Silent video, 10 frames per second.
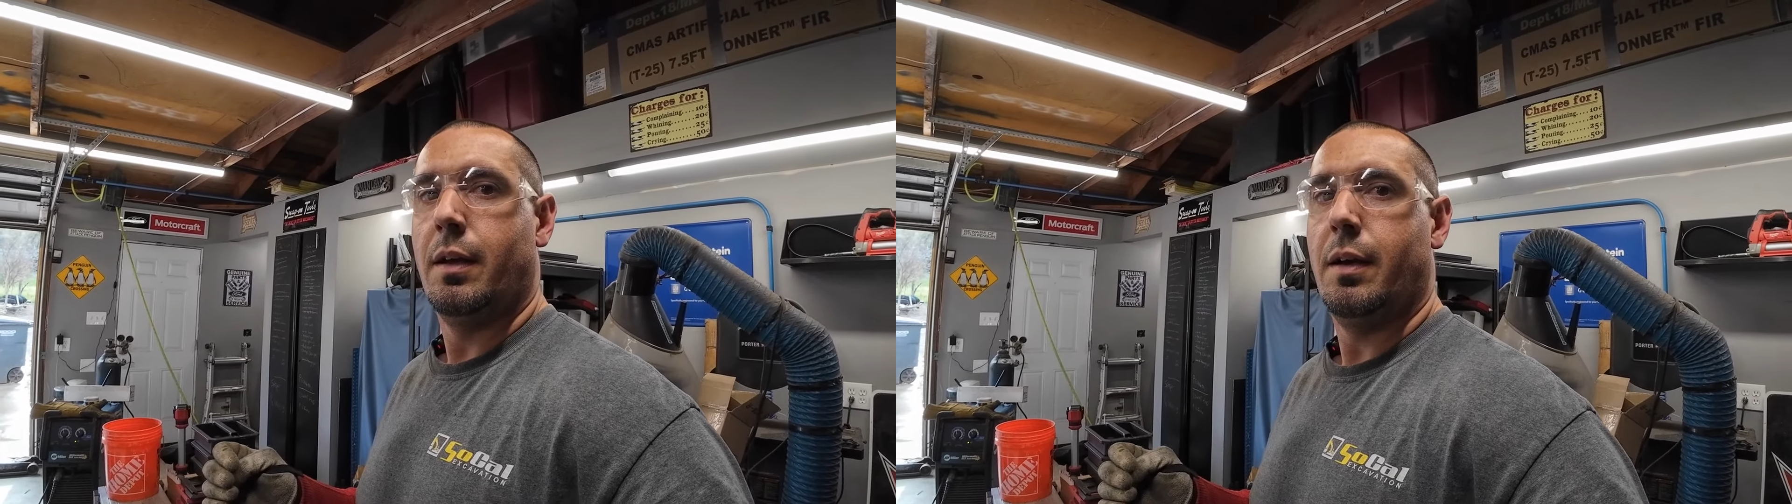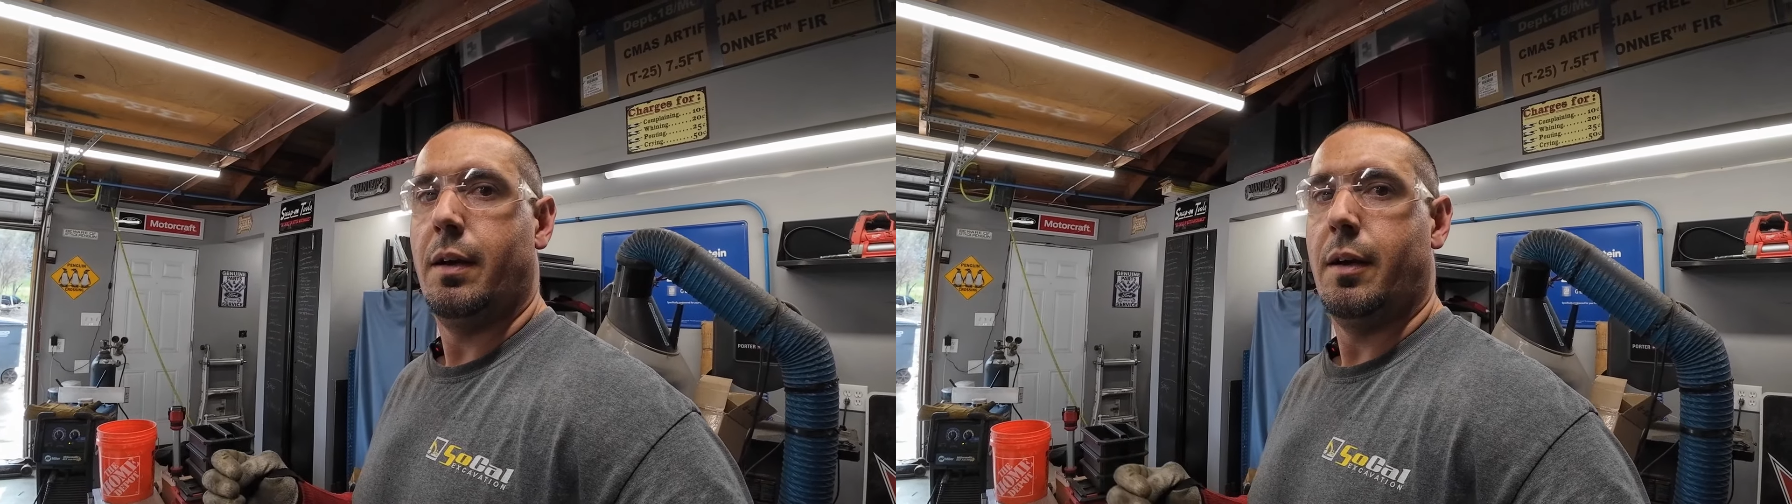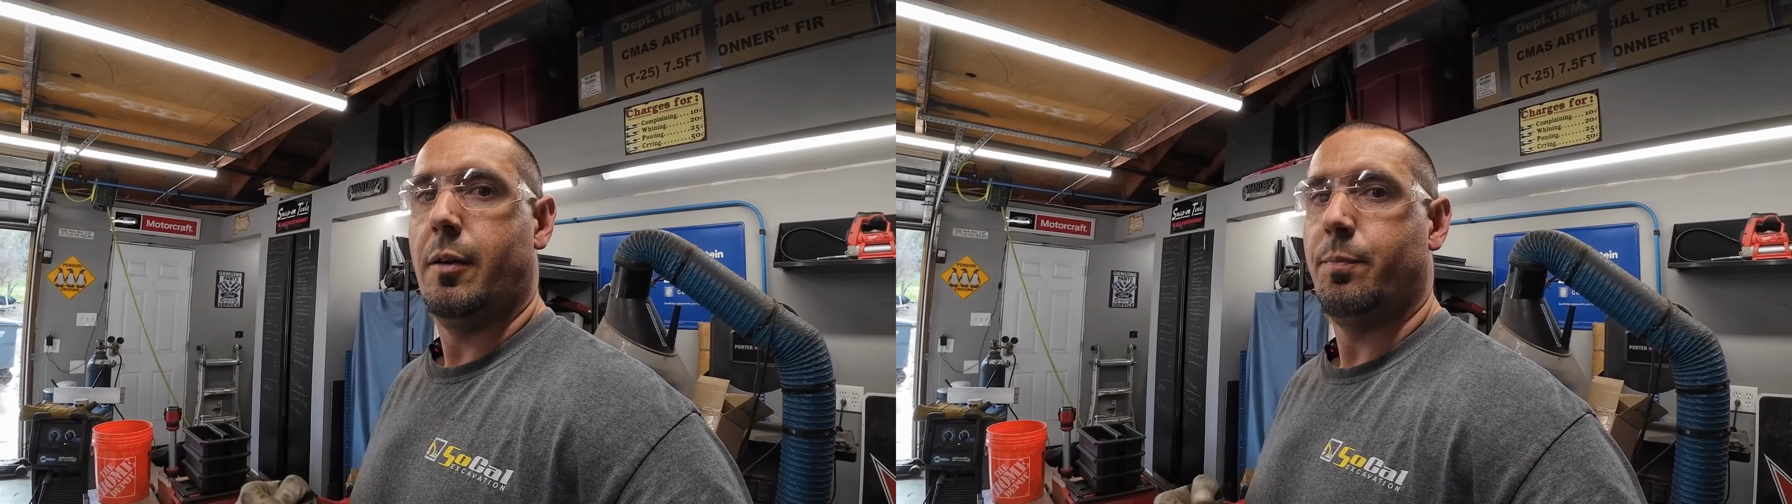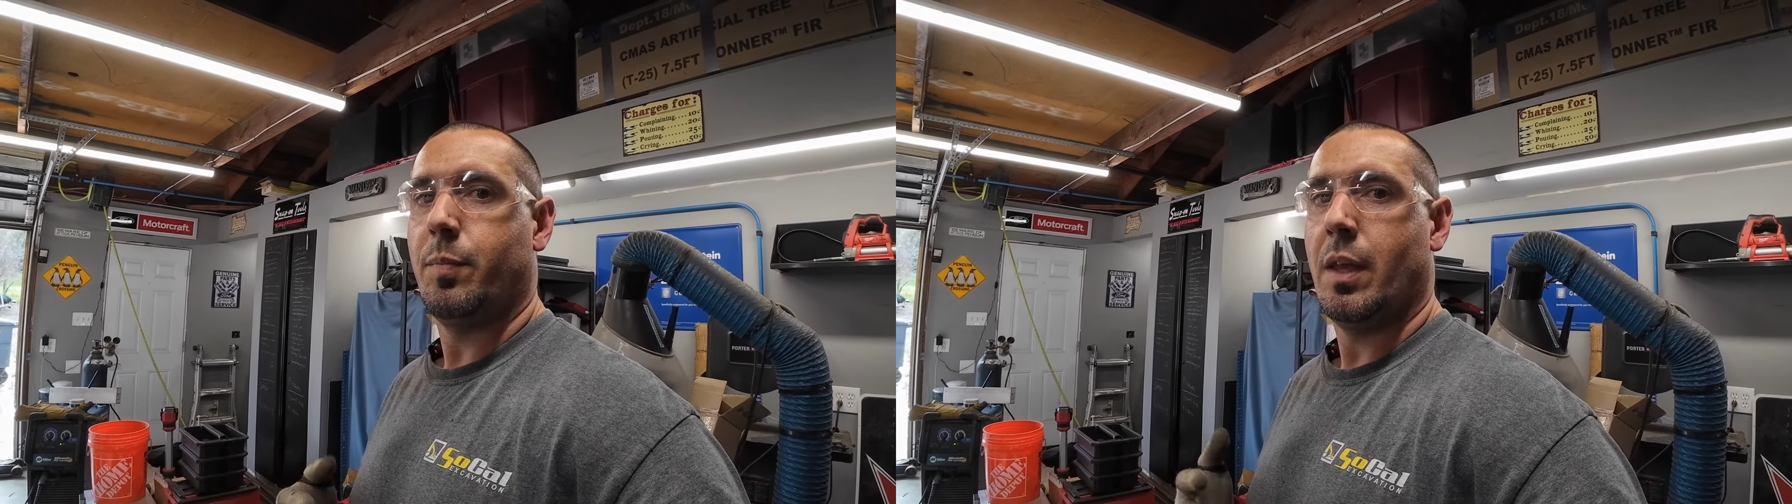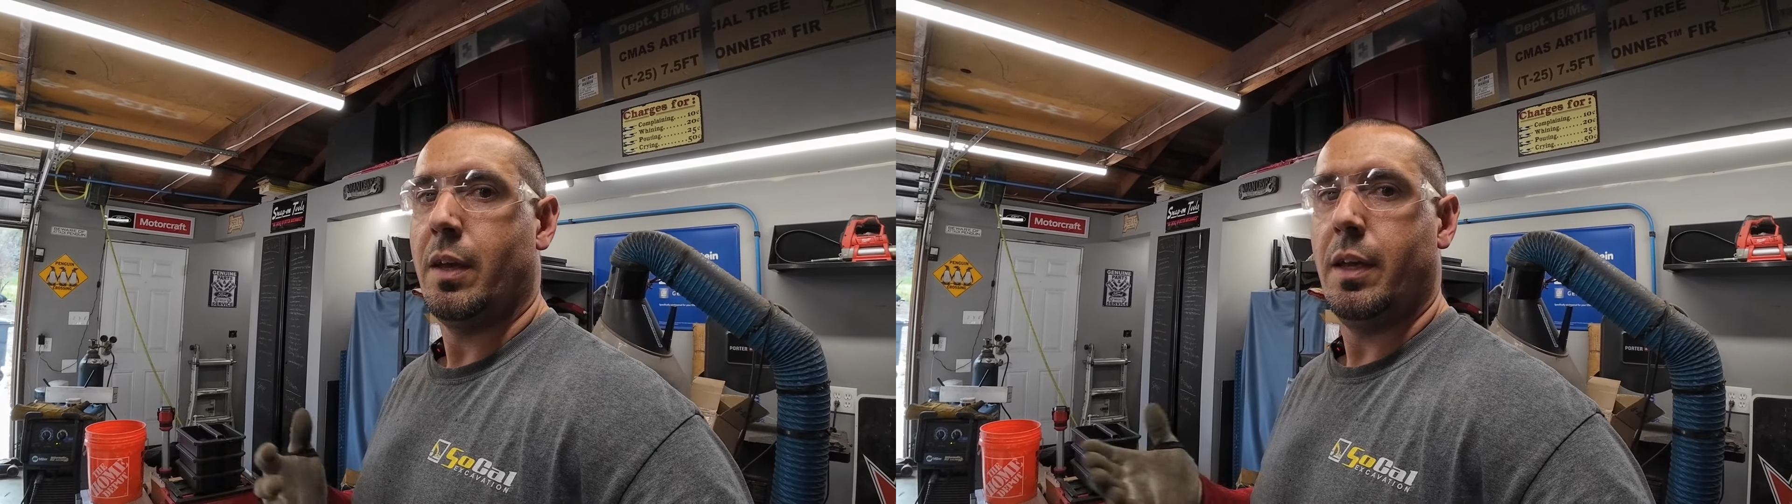
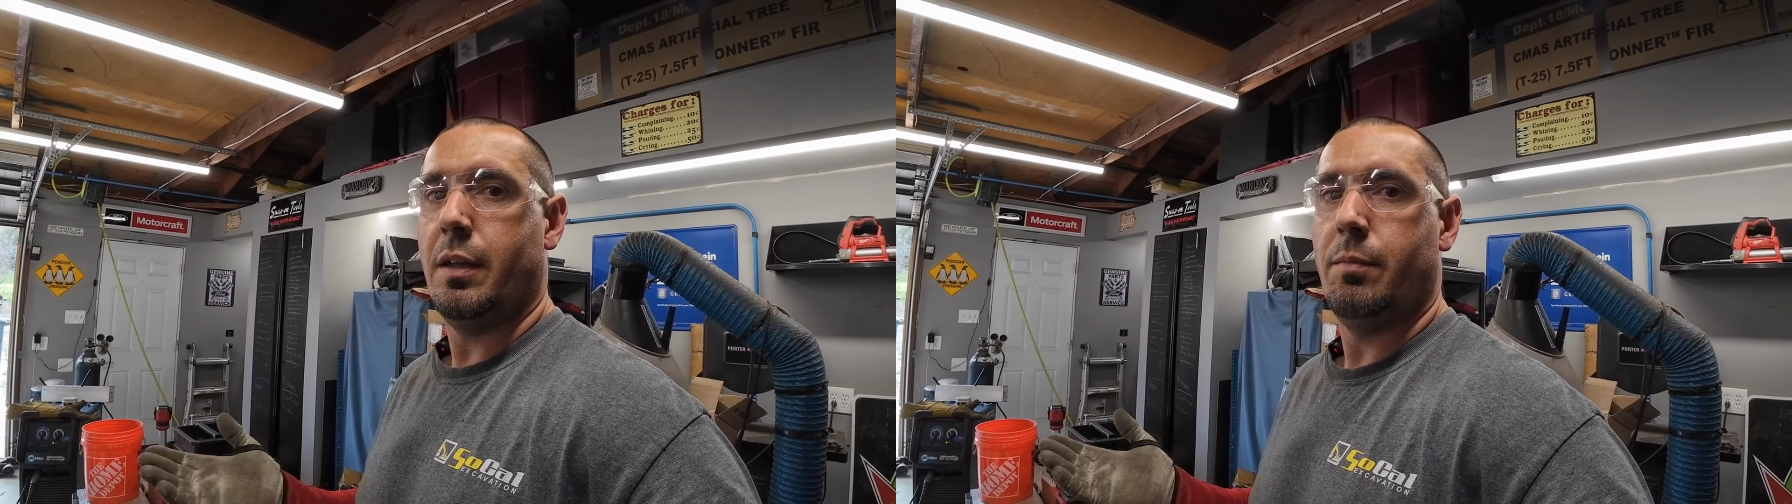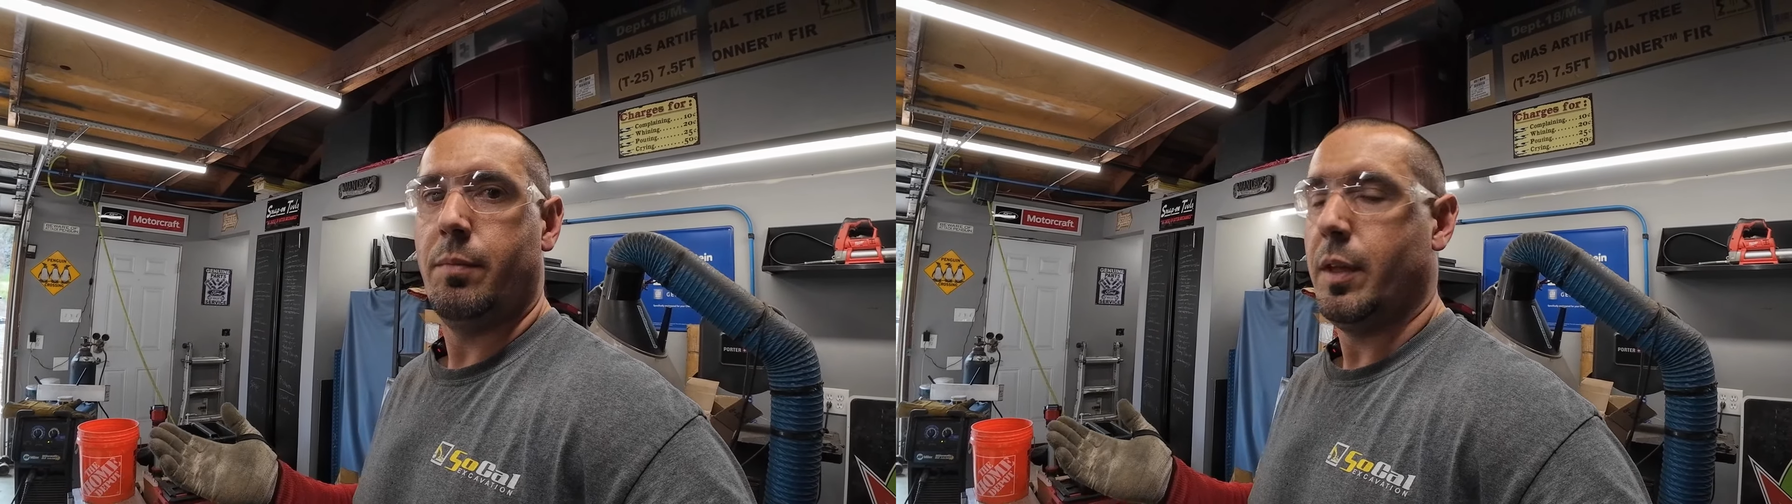Again,